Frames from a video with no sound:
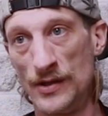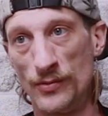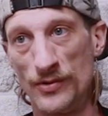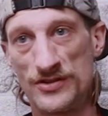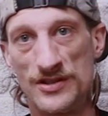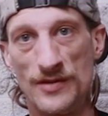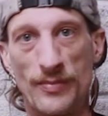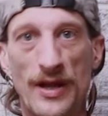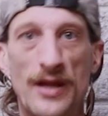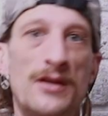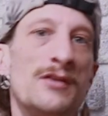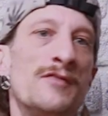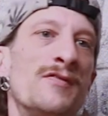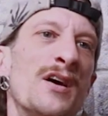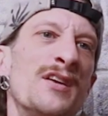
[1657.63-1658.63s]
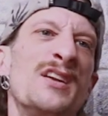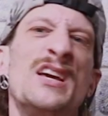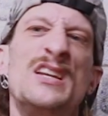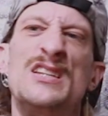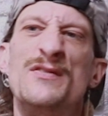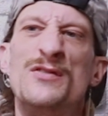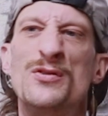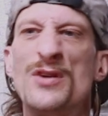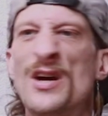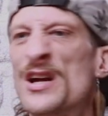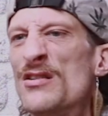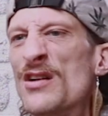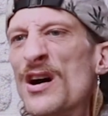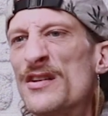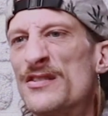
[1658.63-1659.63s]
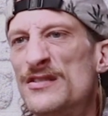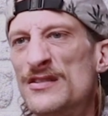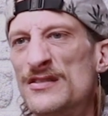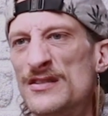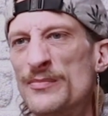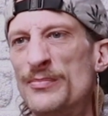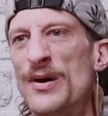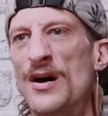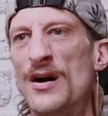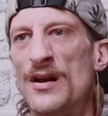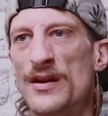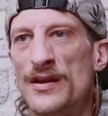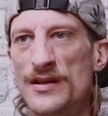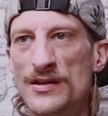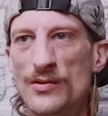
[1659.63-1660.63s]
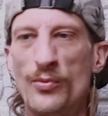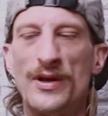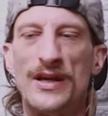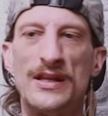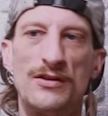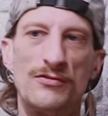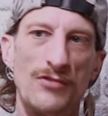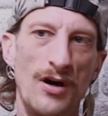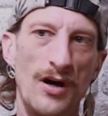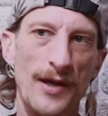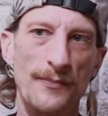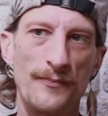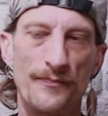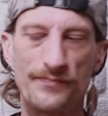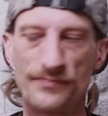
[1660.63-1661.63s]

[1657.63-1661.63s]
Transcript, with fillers: which is a blend of like native UK grasses, the barley, the wheat, the rye,